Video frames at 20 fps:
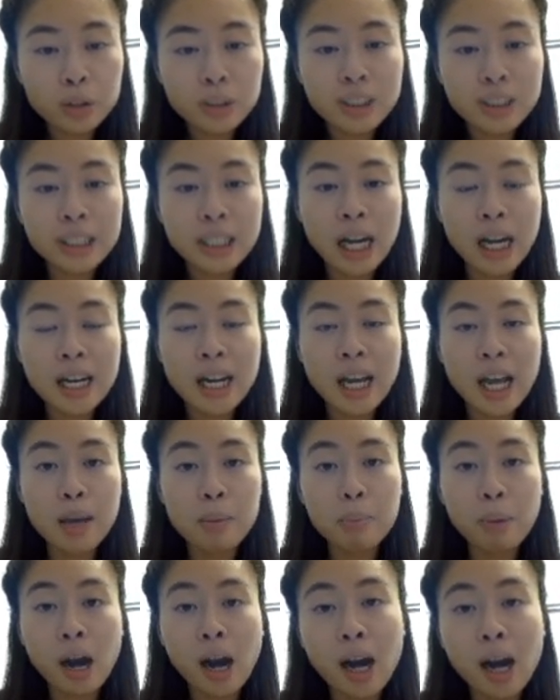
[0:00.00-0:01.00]
also design
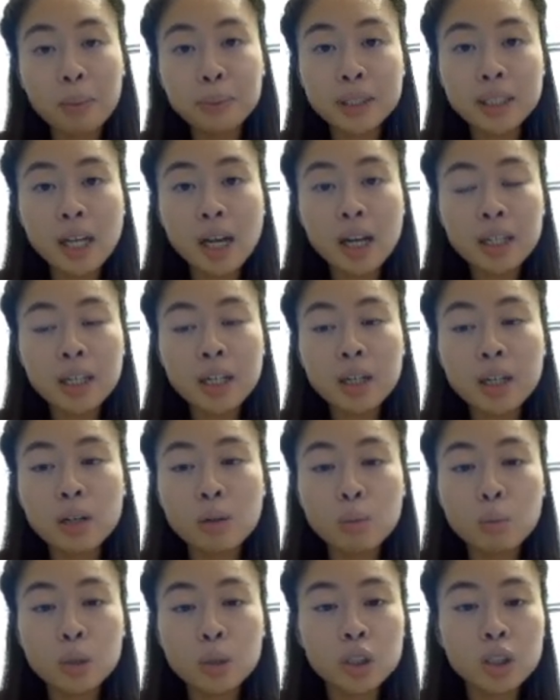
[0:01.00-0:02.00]
a pop
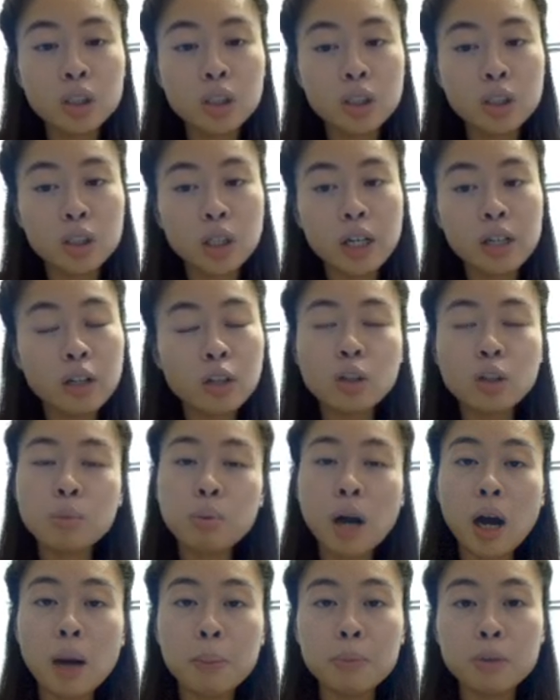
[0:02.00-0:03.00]
socket, which is another
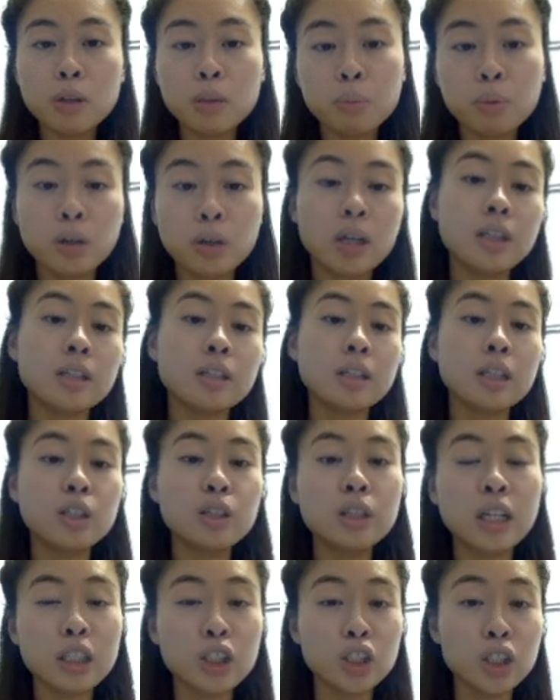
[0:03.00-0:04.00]
popular product that
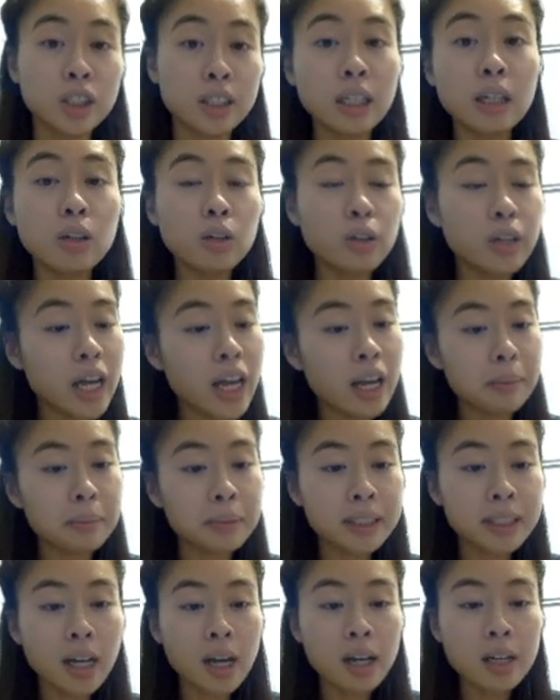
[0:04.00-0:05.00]
you can actually sell on
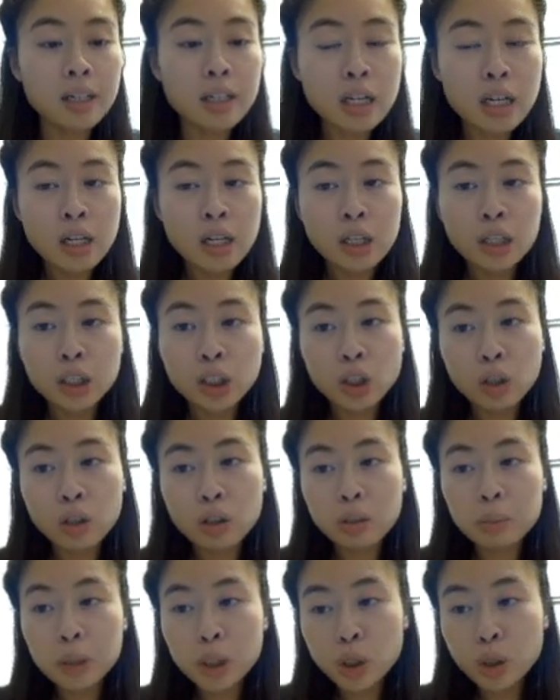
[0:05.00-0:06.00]
Amazon.
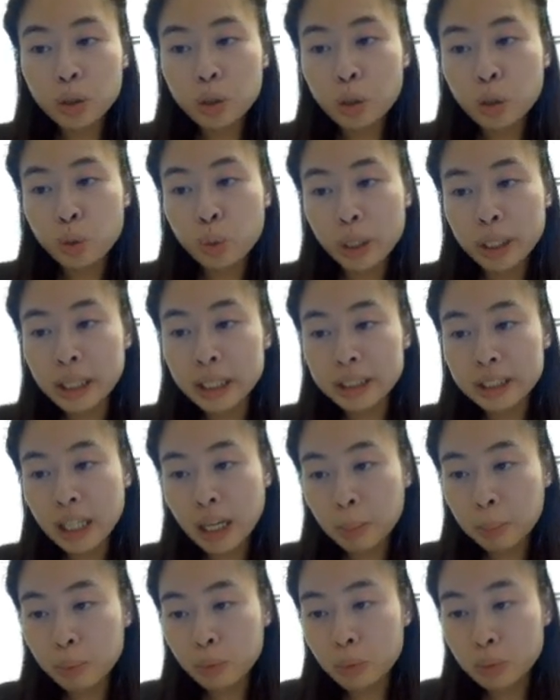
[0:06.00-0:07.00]
So let me show you a quick
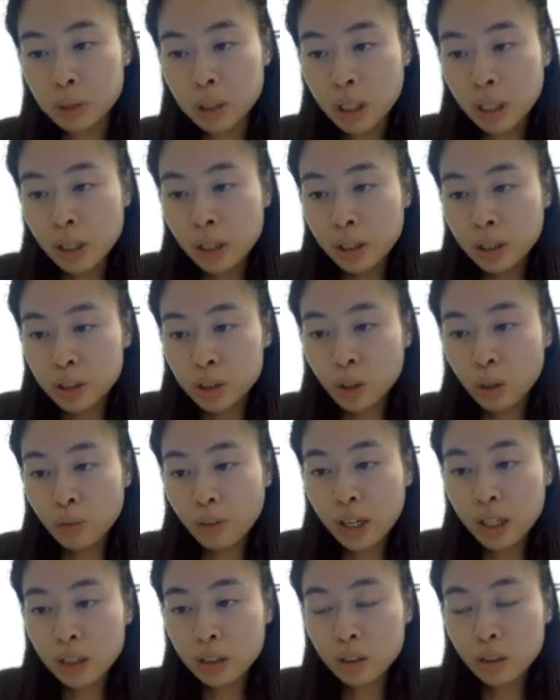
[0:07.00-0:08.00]
example. So if
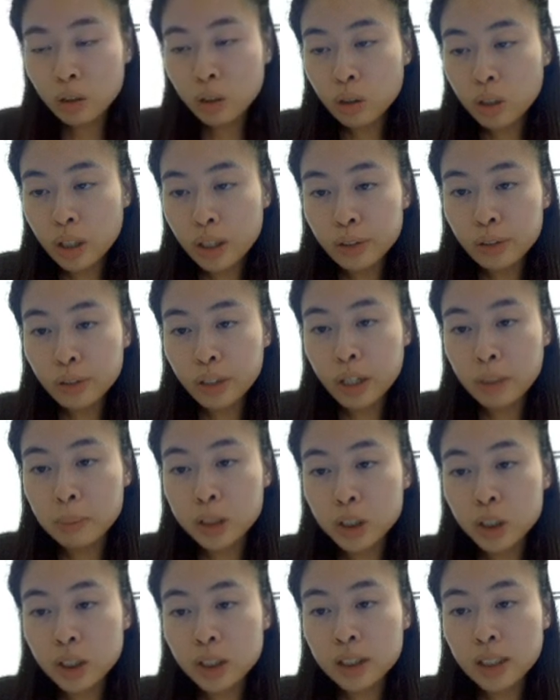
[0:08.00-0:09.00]
I look under
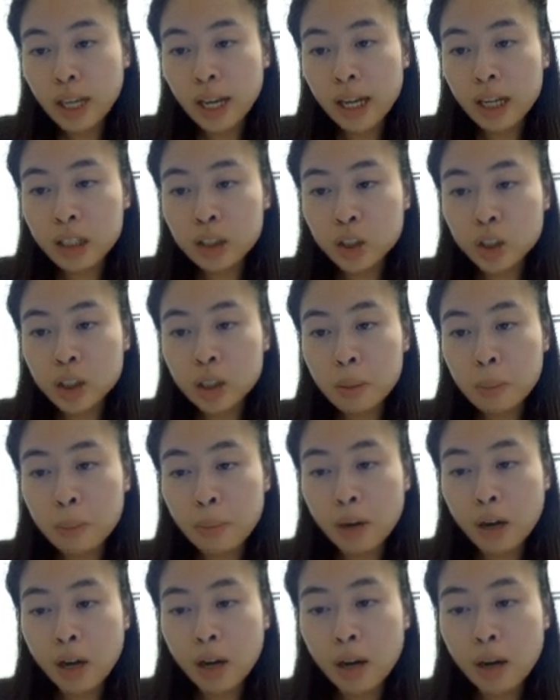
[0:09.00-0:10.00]
images, I
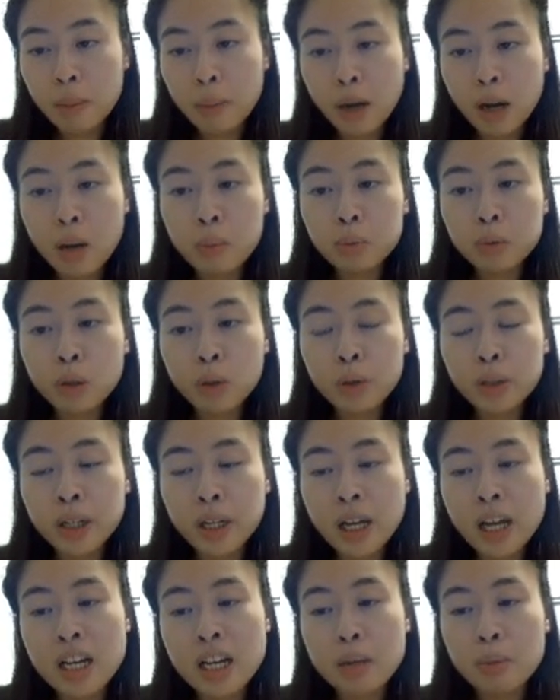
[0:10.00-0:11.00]
actually um,
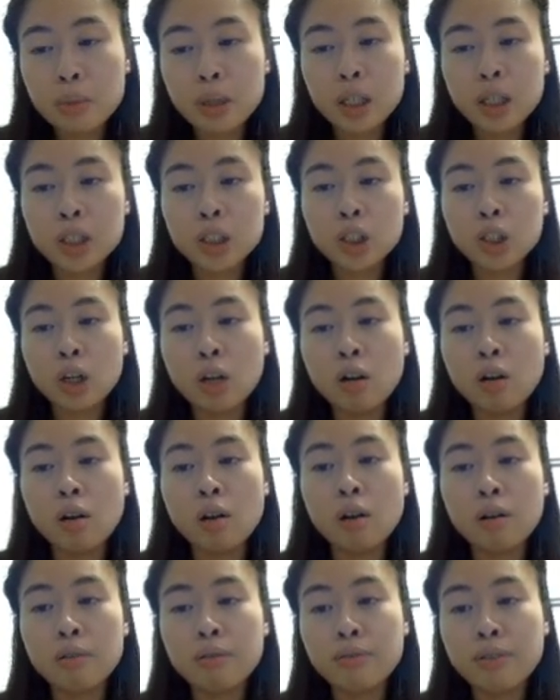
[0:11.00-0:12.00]
uploaded an image
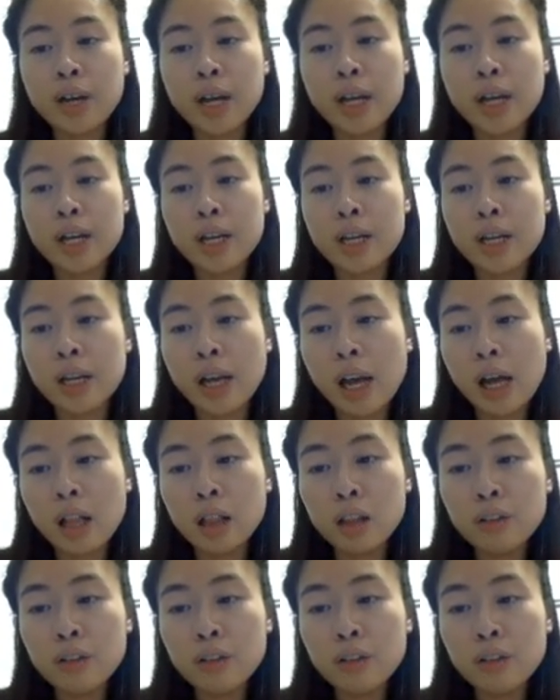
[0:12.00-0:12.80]
of a